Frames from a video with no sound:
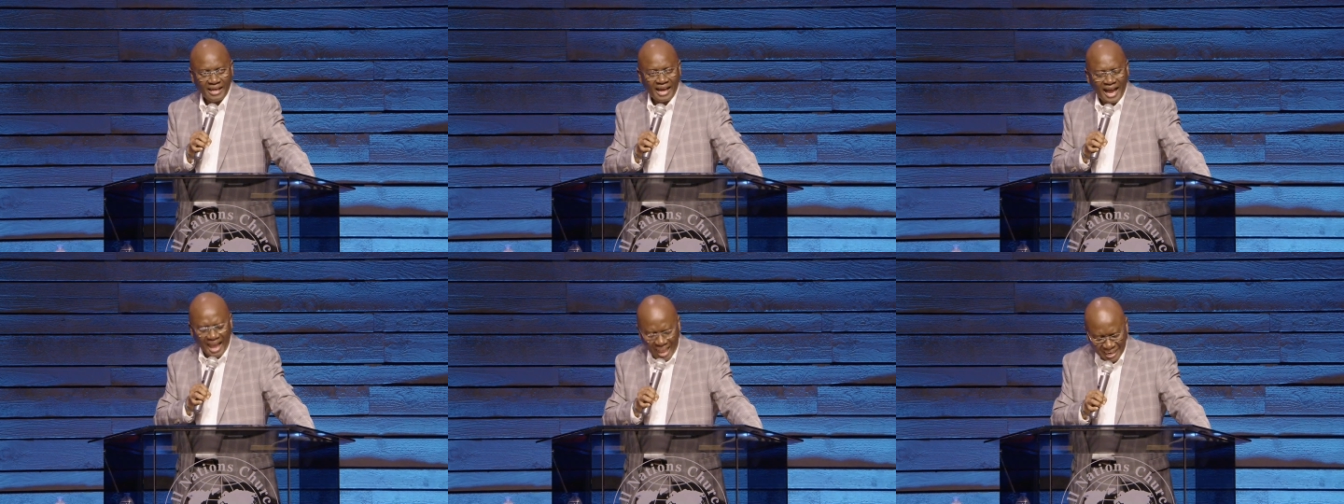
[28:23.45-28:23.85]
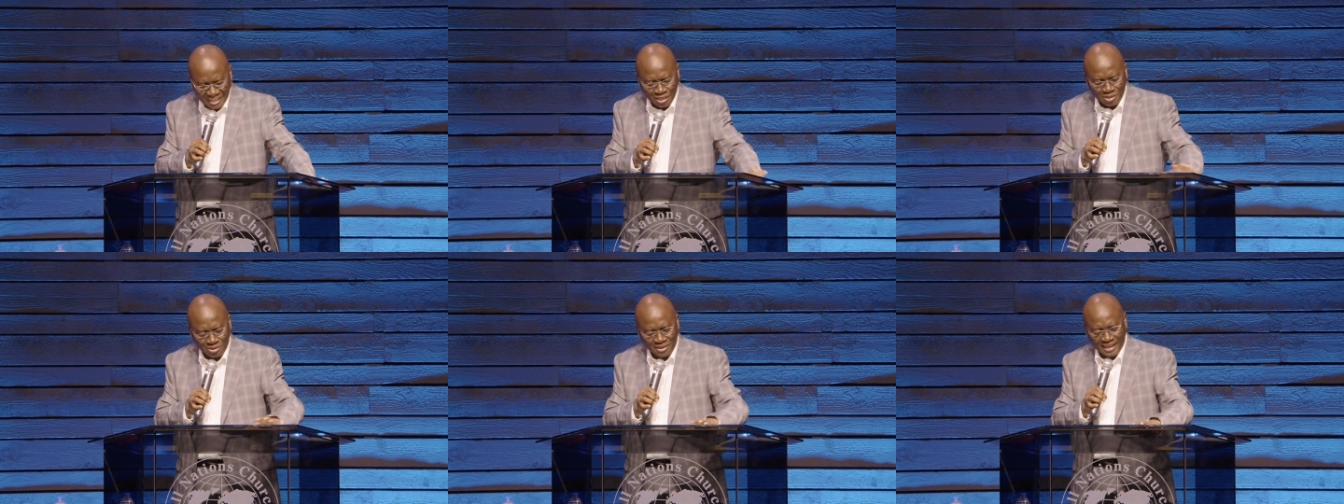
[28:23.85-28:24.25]

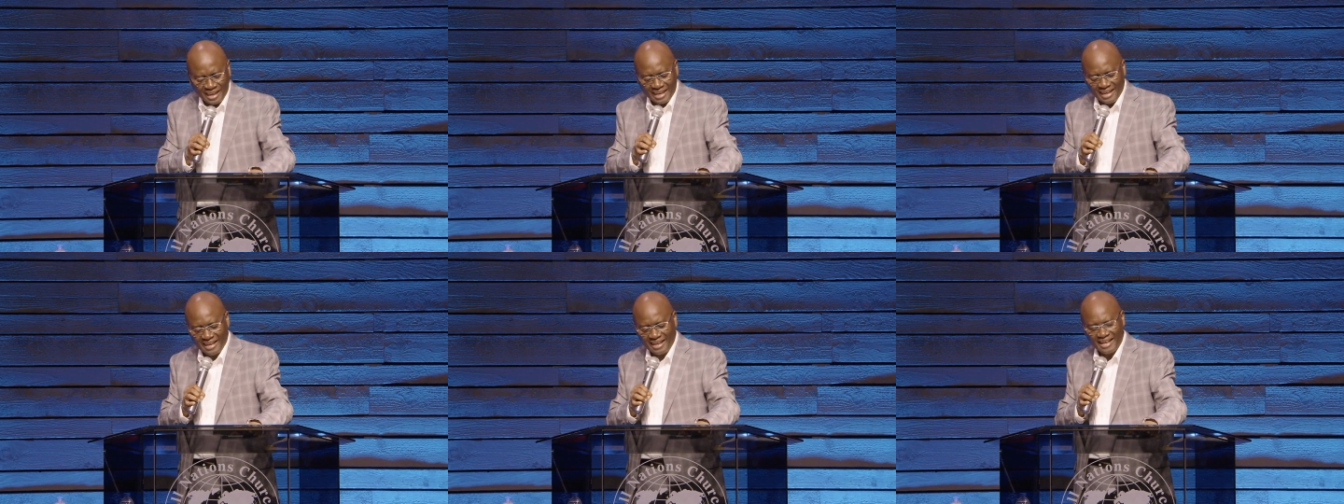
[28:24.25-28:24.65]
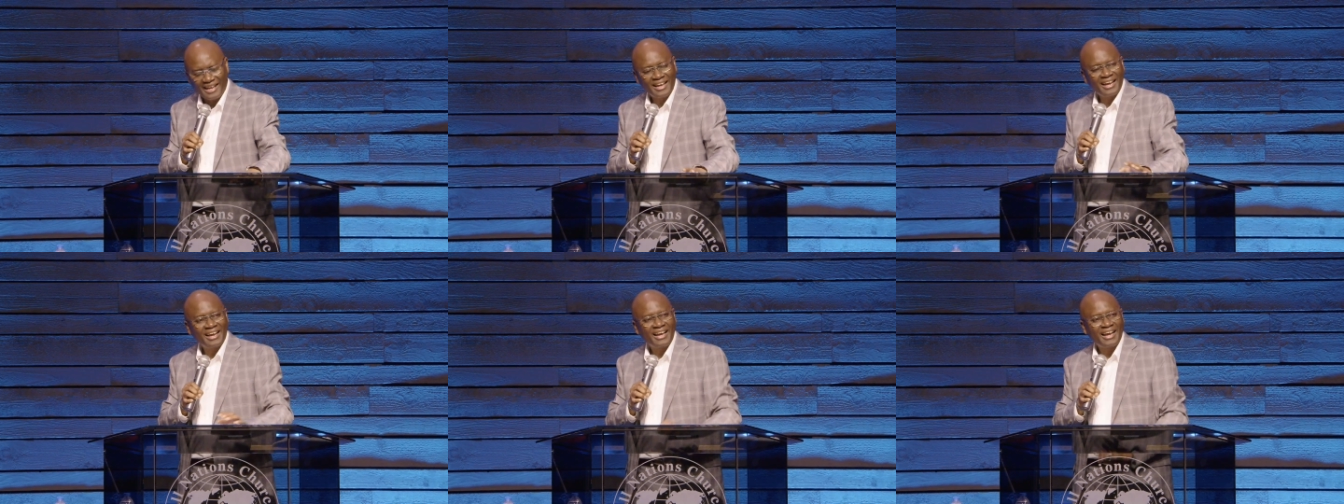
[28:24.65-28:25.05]
Hallelujah.
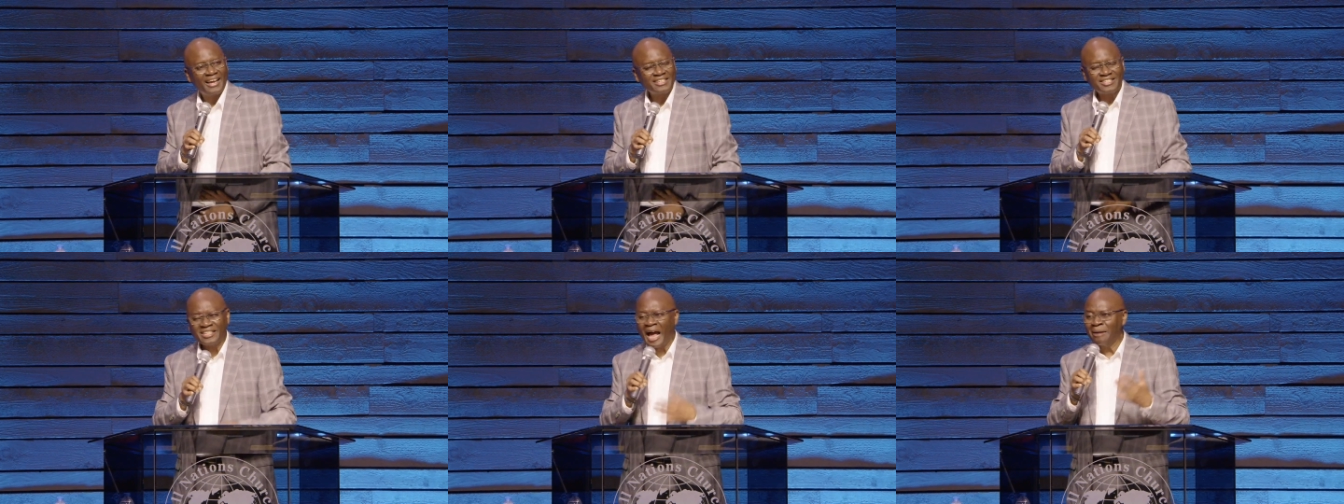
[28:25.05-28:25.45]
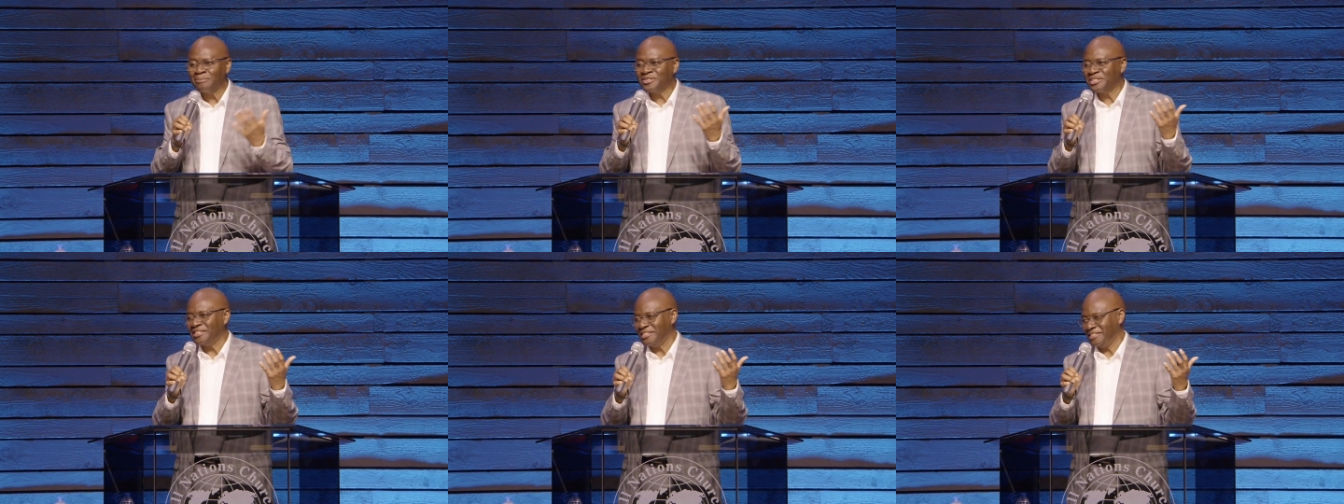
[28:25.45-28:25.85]

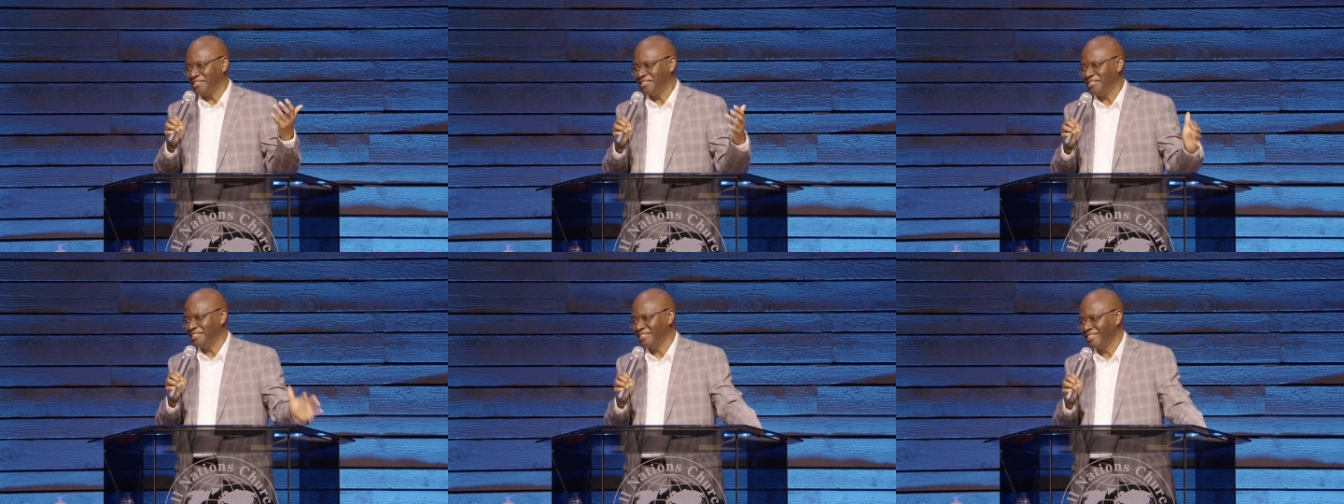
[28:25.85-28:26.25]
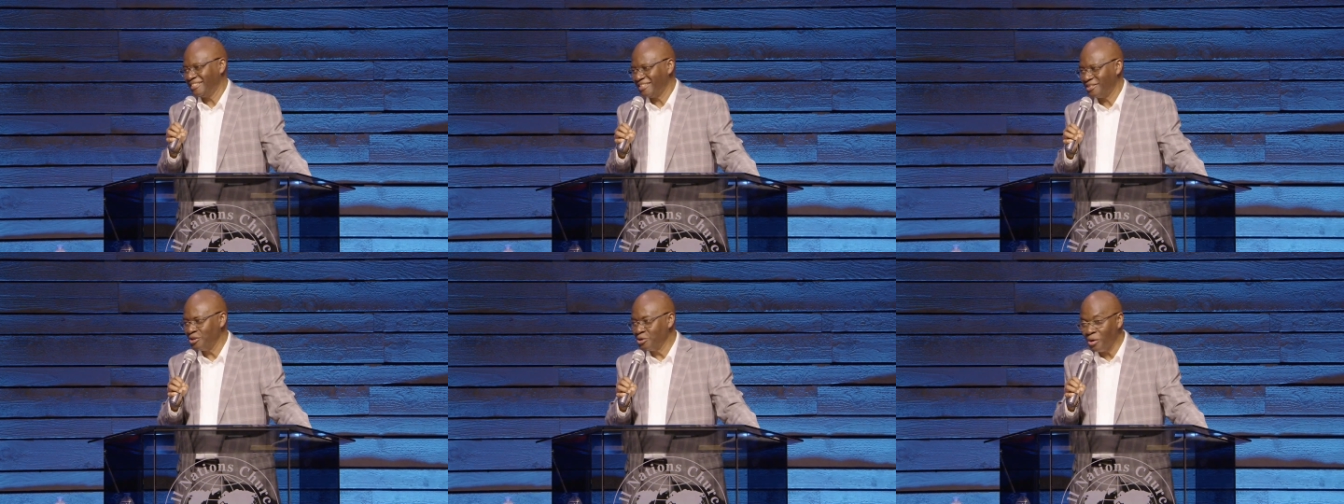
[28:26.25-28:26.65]
Samson,
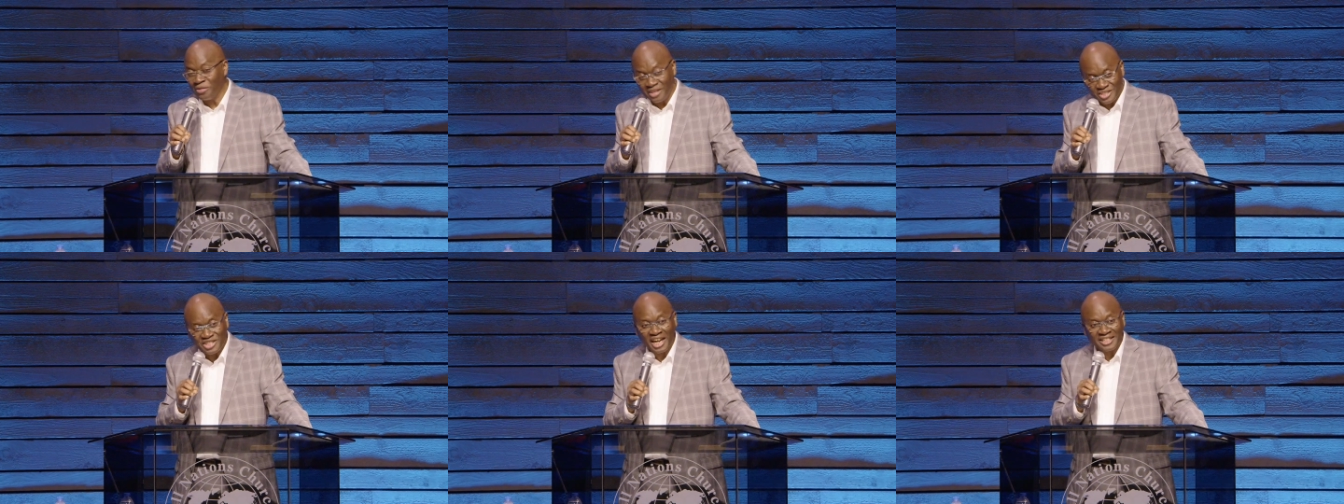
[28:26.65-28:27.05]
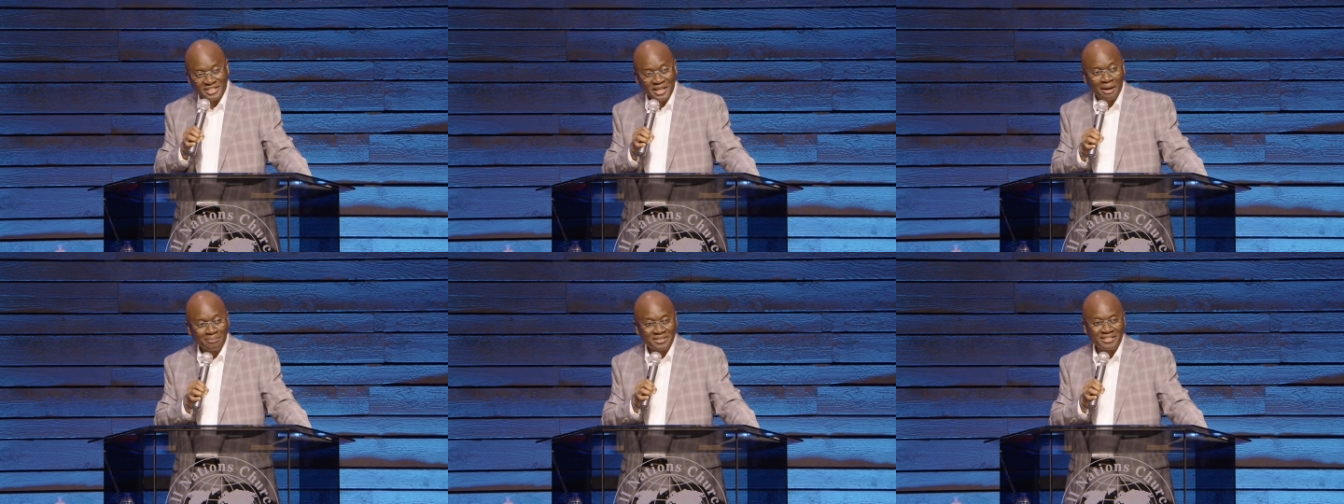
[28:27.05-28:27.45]
you know the judge
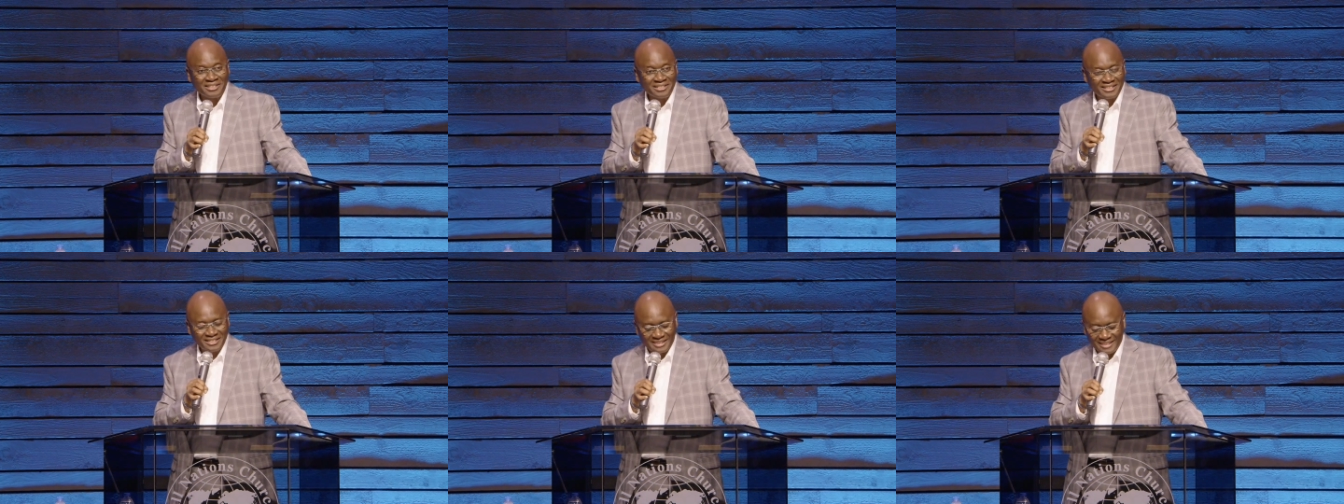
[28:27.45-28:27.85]
Samson.